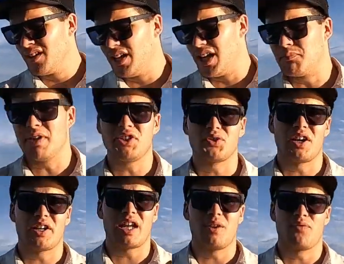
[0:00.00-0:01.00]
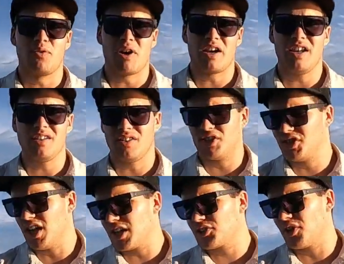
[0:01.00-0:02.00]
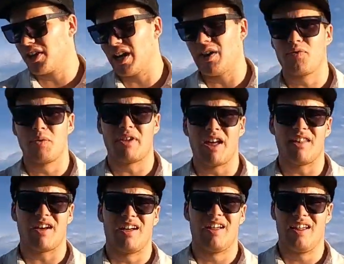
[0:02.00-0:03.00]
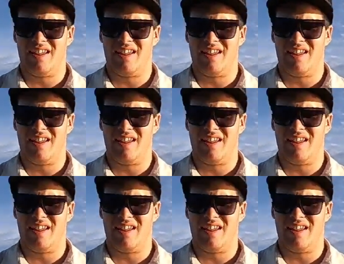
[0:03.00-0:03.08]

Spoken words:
He had me trying to get him from one end and the shark trying to get him from the other.